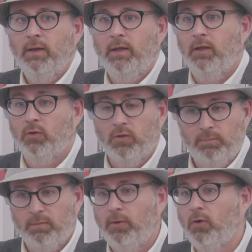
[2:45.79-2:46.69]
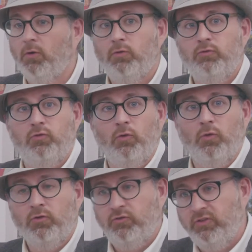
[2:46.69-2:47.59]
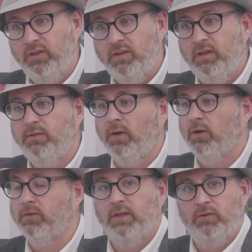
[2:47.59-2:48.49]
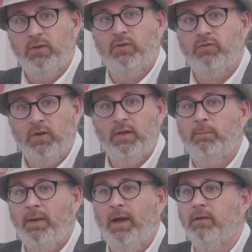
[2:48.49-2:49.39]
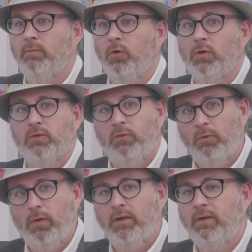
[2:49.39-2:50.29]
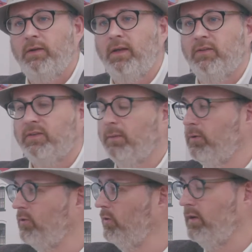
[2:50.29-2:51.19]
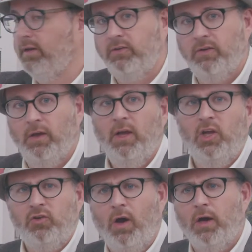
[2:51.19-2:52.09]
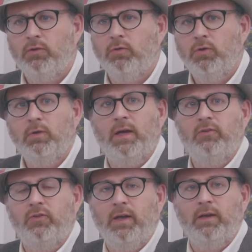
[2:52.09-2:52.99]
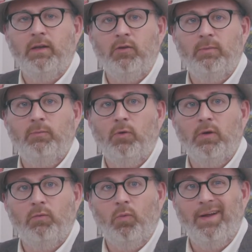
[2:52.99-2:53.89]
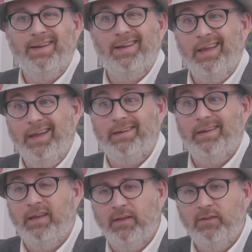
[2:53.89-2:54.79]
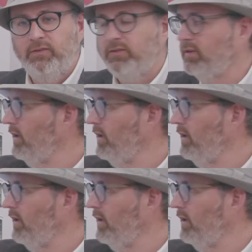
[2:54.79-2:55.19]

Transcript: Either the proposed or just the default, it's going to start impacting more. And so we wanted to take this opportunity to talk through, educate a little bit more of what it is.